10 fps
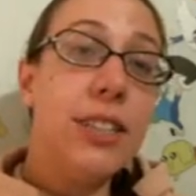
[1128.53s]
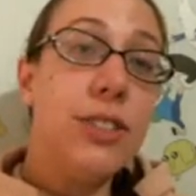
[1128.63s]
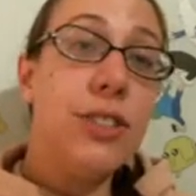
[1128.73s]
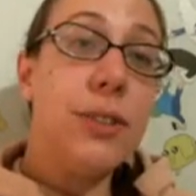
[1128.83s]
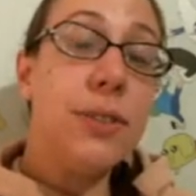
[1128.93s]

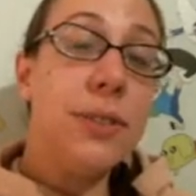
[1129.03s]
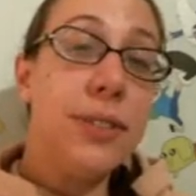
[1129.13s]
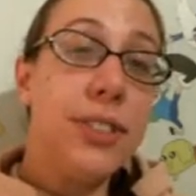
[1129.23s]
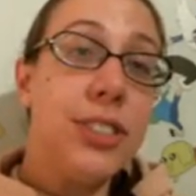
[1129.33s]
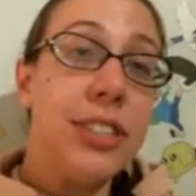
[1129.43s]
don't
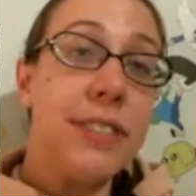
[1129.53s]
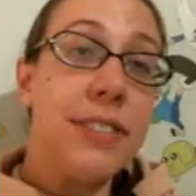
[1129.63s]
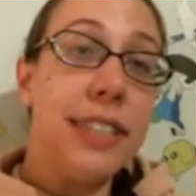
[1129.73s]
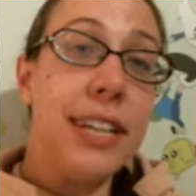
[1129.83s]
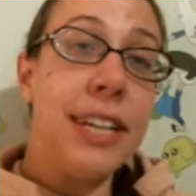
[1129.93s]
hold
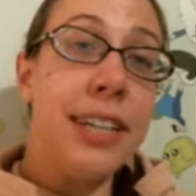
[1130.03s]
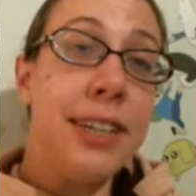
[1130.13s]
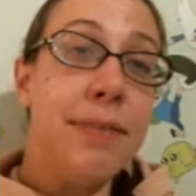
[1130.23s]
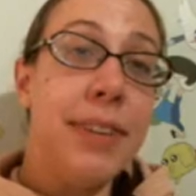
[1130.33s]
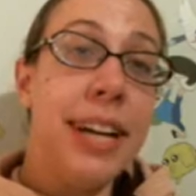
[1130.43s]
Shift,
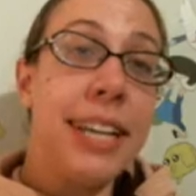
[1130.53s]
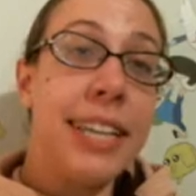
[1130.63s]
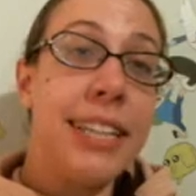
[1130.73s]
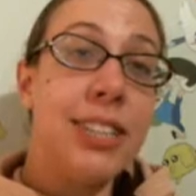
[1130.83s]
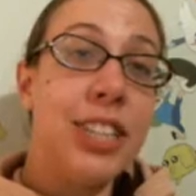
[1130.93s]
I
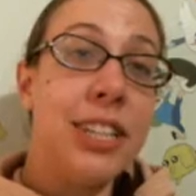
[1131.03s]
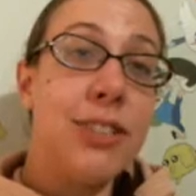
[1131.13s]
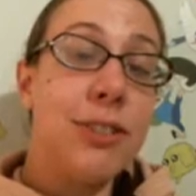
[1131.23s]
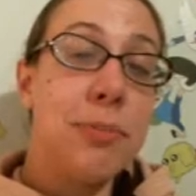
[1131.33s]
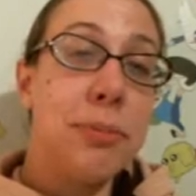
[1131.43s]
can change
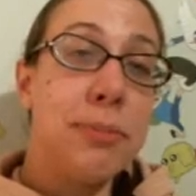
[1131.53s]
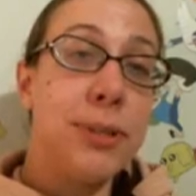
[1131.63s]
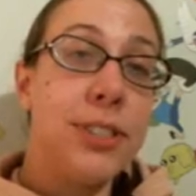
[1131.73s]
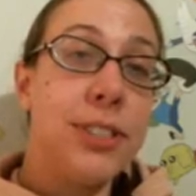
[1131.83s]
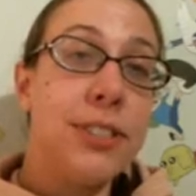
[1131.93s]
the
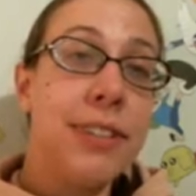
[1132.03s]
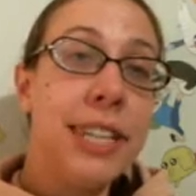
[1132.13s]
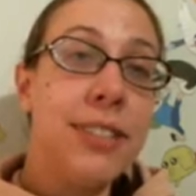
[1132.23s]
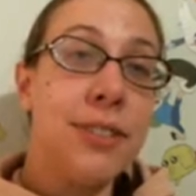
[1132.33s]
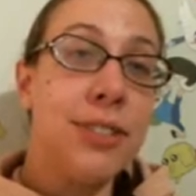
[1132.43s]
proportions,
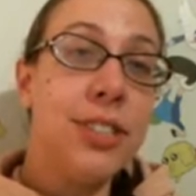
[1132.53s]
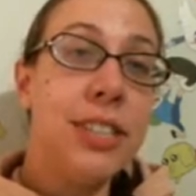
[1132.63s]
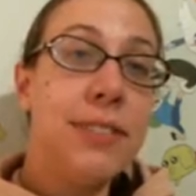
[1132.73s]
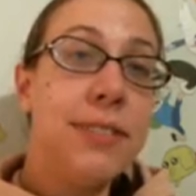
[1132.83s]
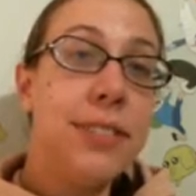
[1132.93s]
right? So
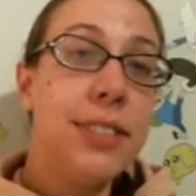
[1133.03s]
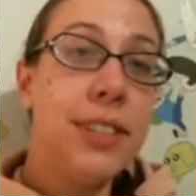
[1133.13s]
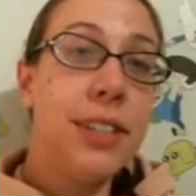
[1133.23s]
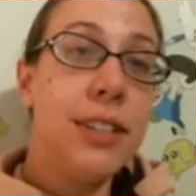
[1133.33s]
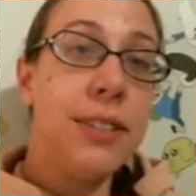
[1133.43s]
Shift
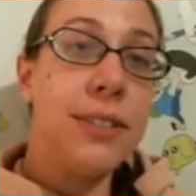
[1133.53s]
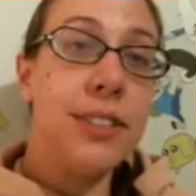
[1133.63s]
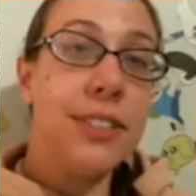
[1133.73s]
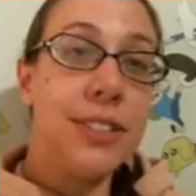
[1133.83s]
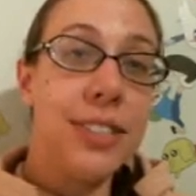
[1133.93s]
or
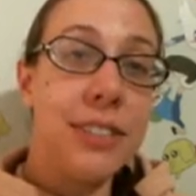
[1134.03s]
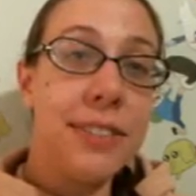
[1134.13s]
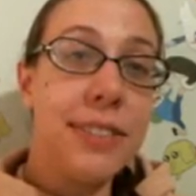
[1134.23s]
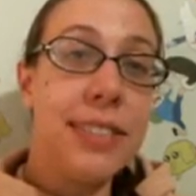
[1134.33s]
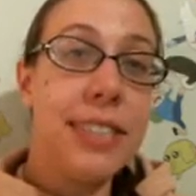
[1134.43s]
no
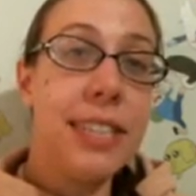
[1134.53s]
Shift.